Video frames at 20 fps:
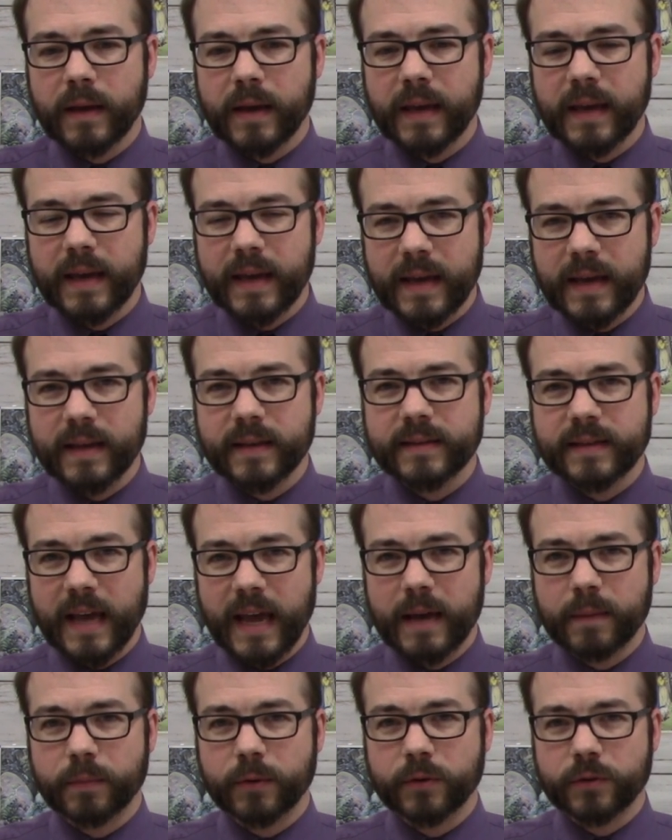he is
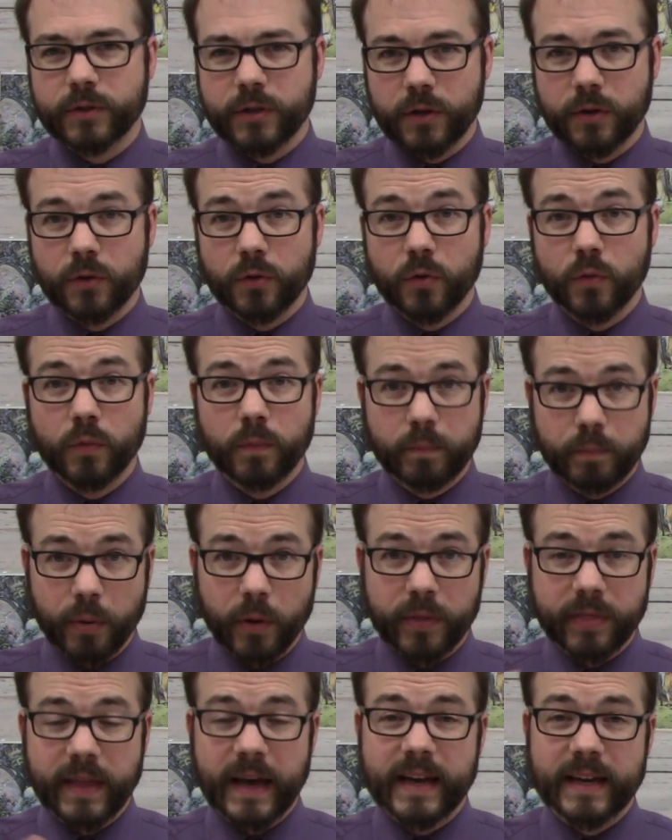able to
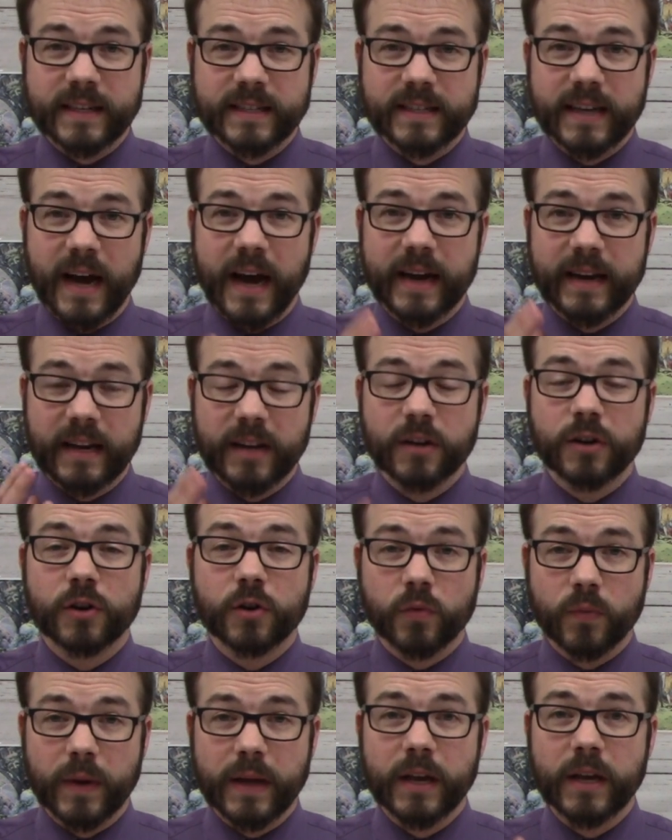put that aside and
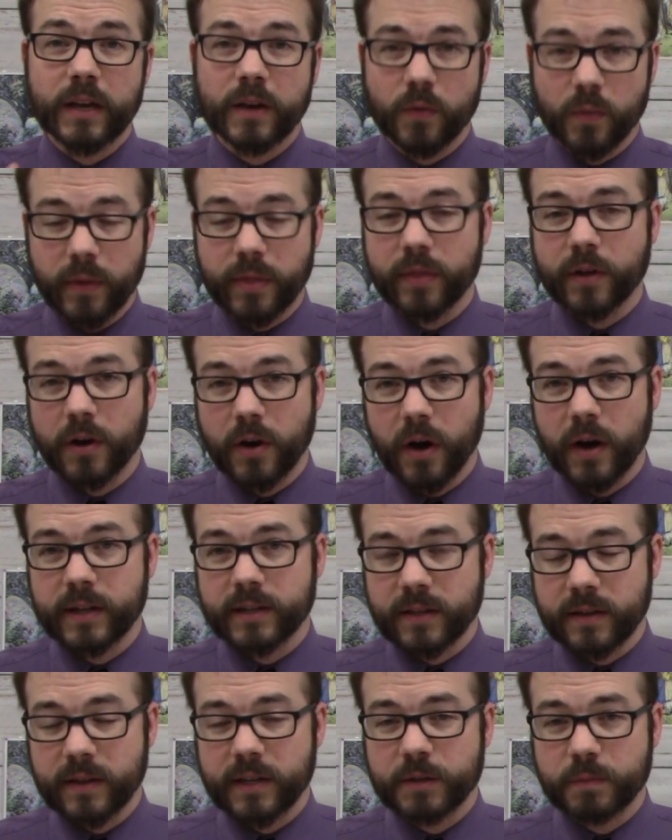agree with the
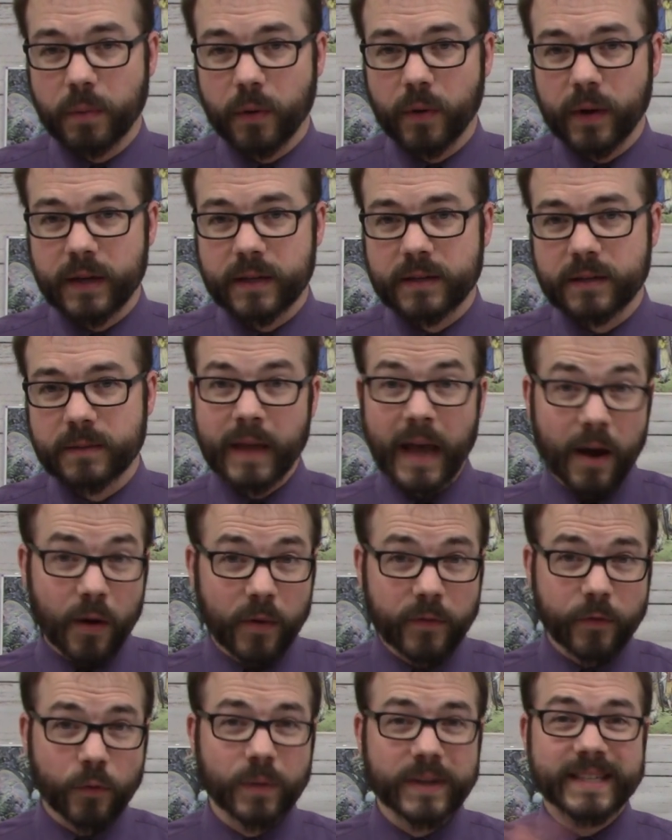gods on this point.
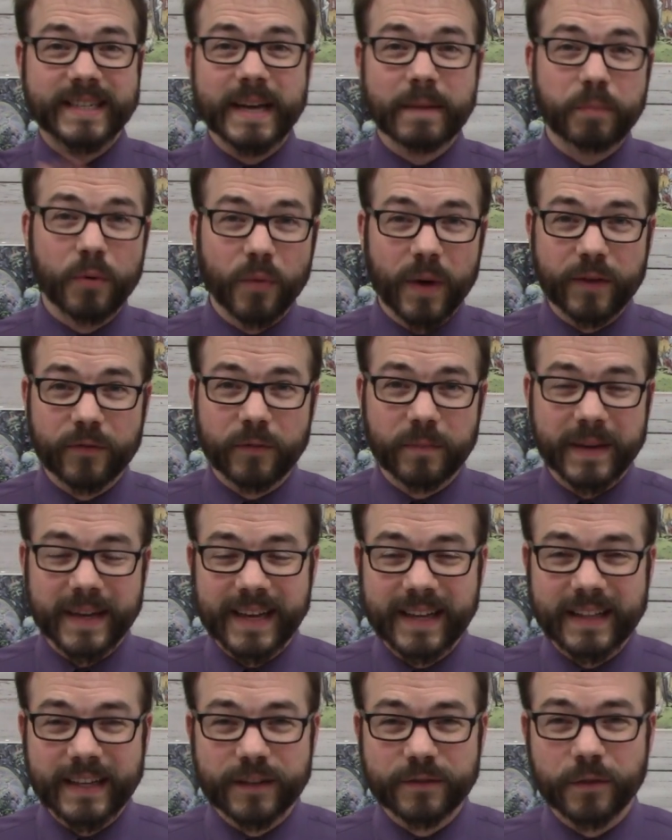However, we step away from
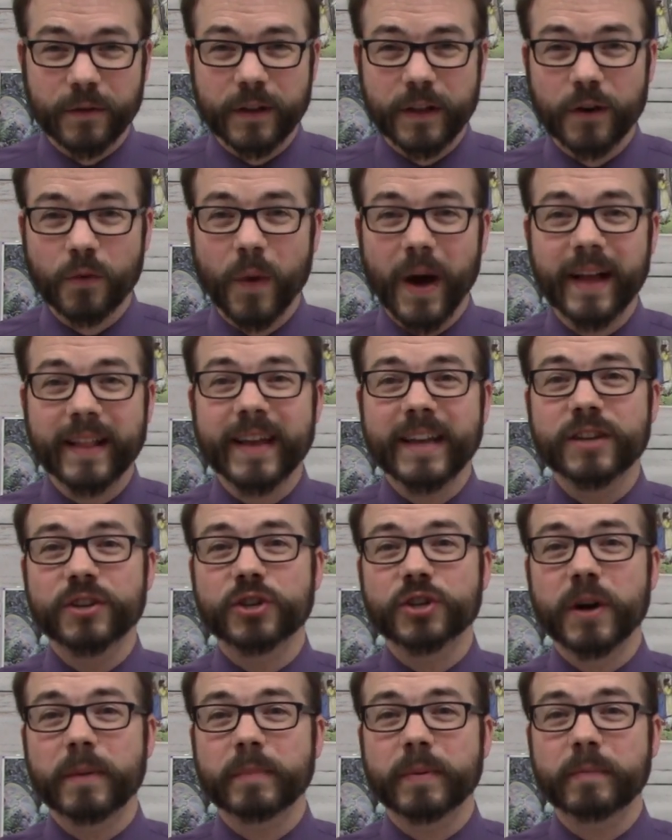Achilles for a little while and
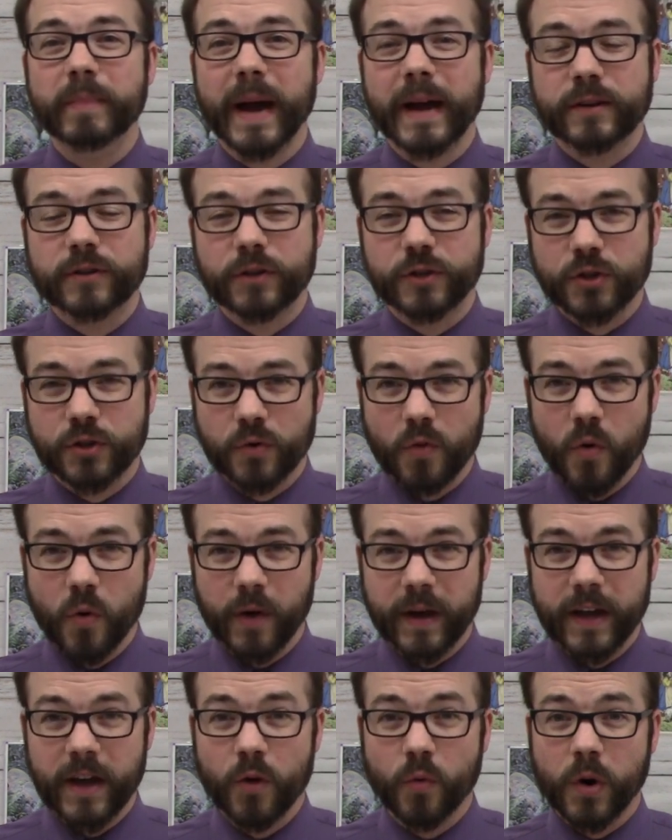jump back to
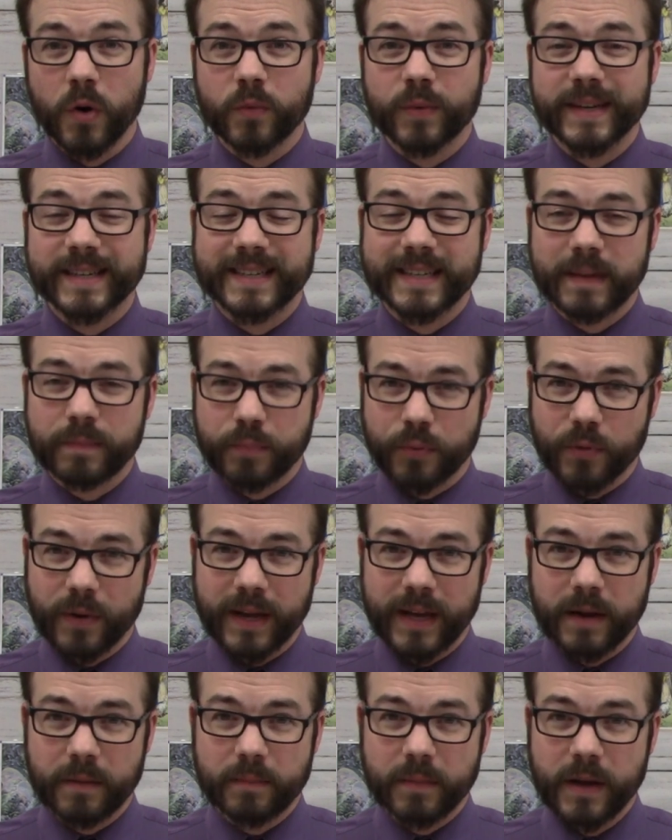Troy, where we see
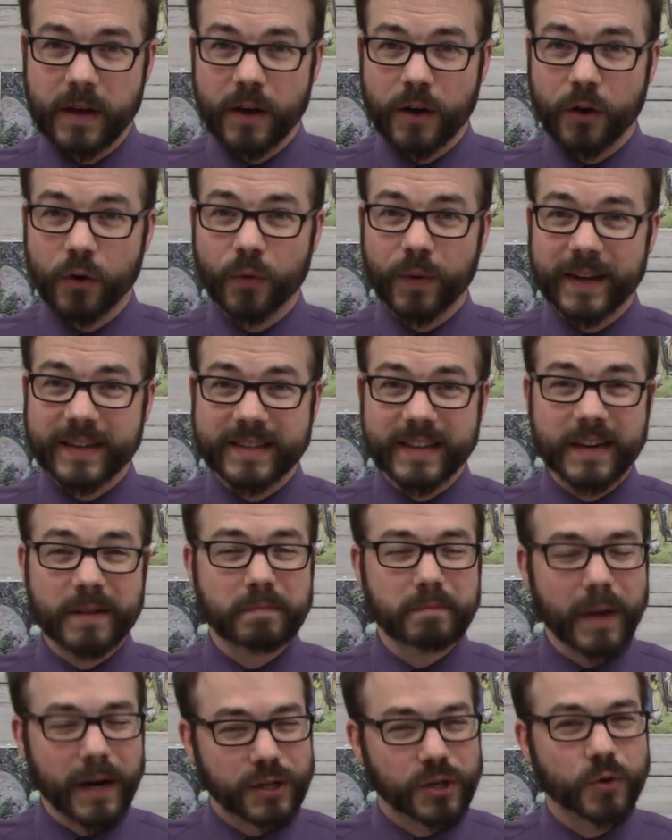Priam, who is in a
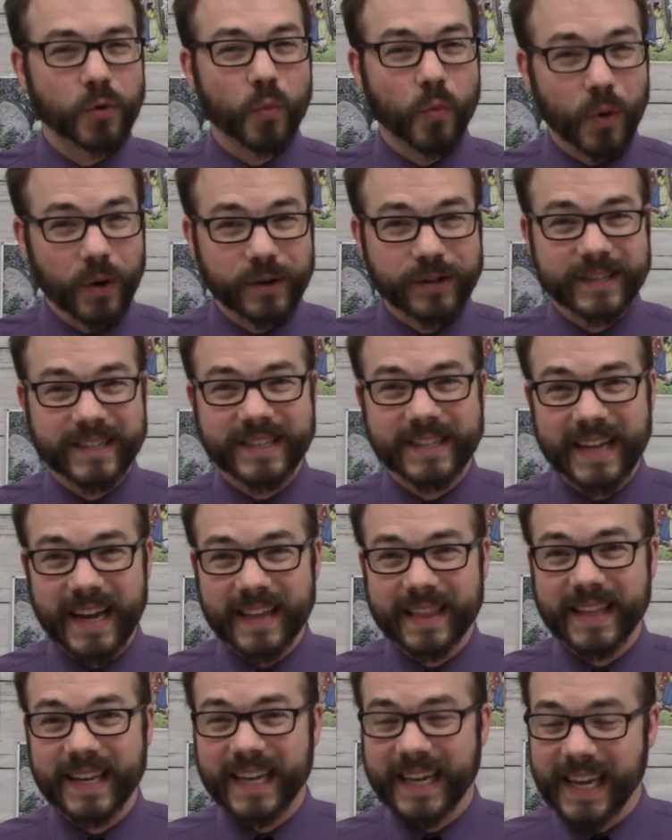much worse
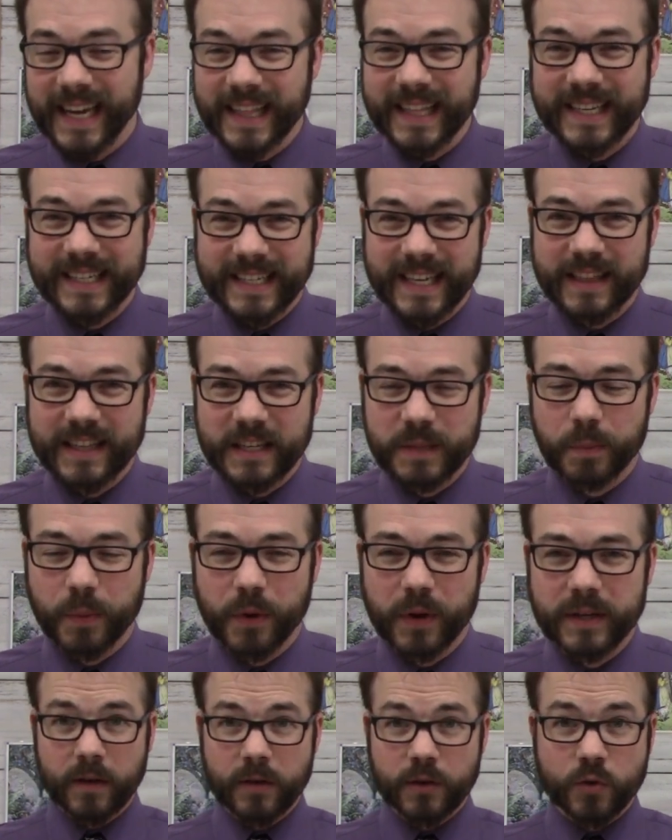state than Achilles at this
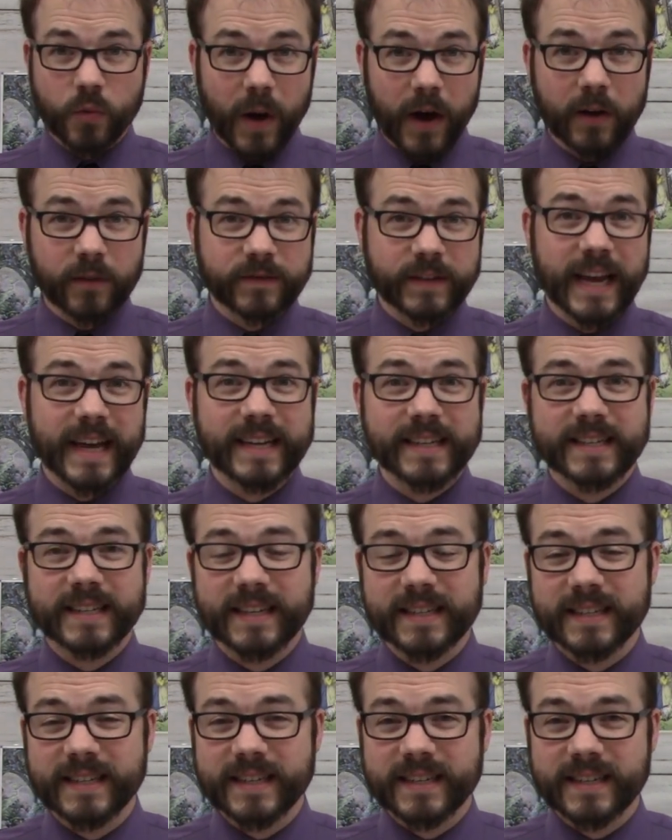point. Twelve days
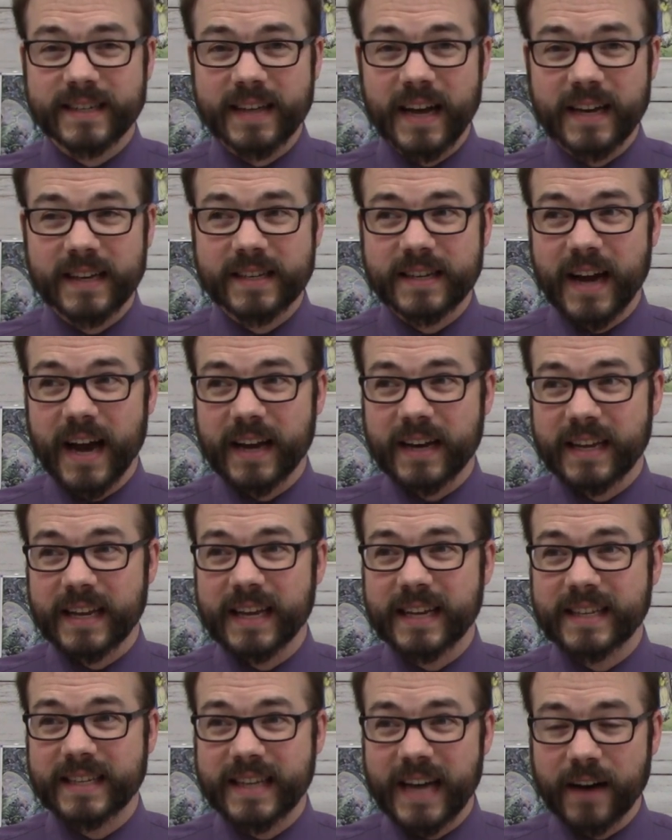since his son died, and
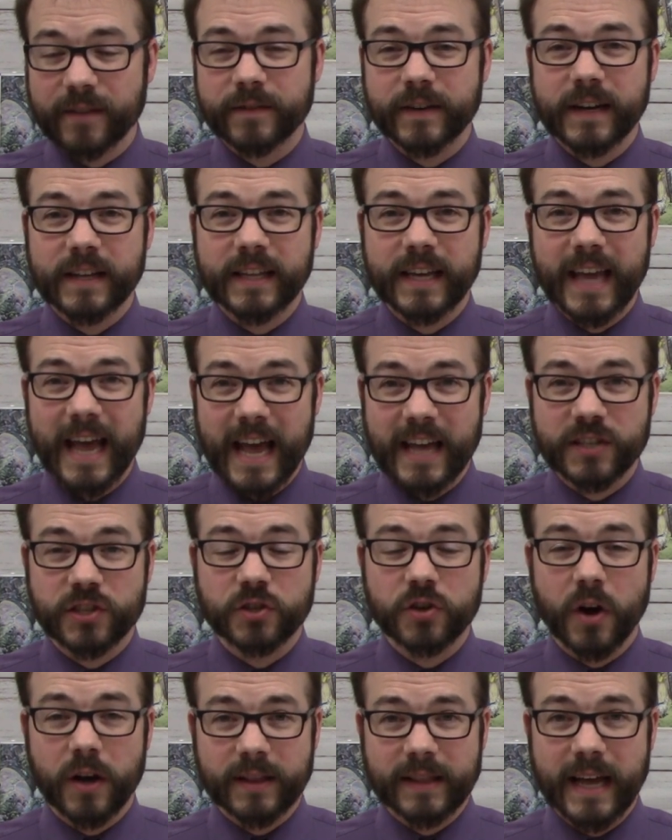he definitely has
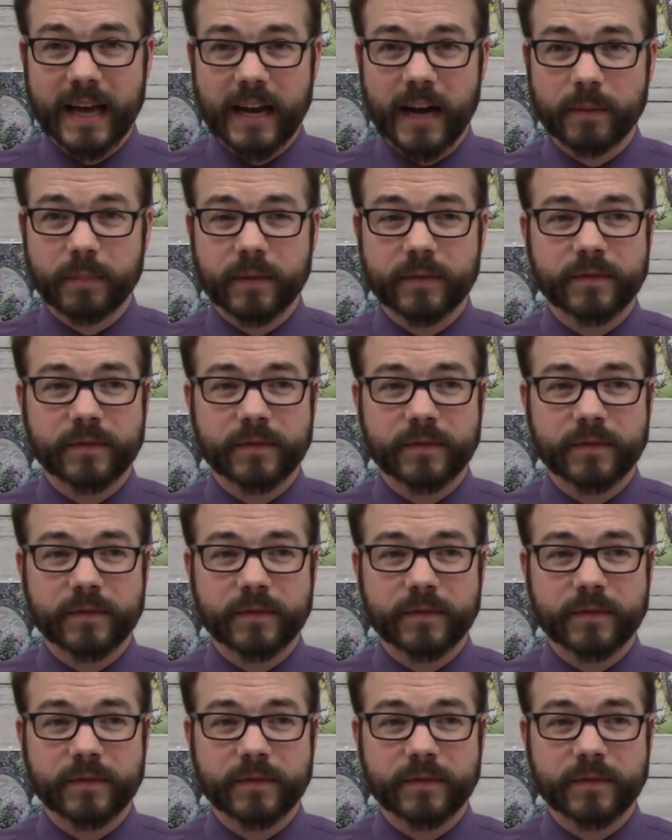not let up.